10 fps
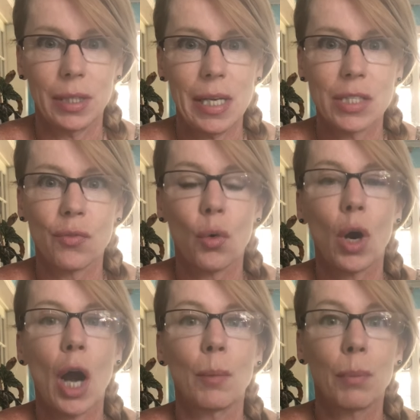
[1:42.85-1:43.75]
It's for
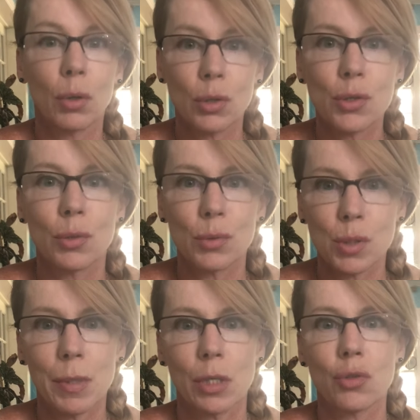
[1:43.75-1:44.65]
our personal
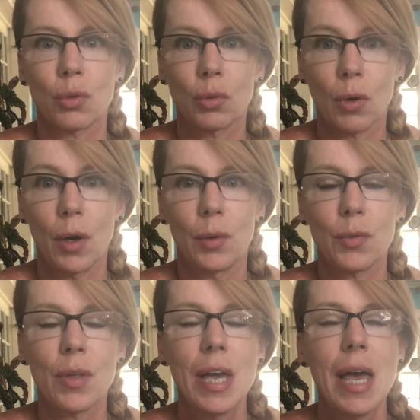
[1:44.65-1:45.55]
spiritual growth.